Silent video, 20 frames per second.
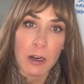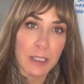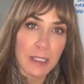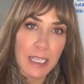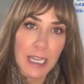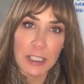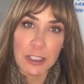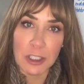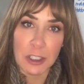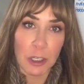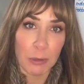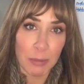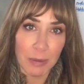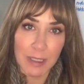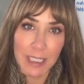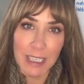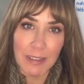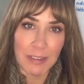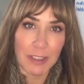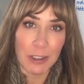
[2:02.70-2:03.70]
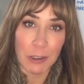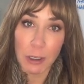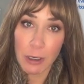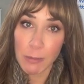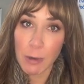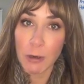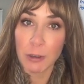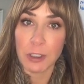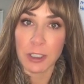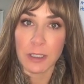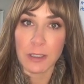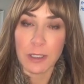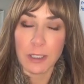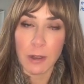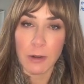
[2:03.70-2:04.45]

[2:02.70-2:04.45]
attention, our beliefs, and our emotions.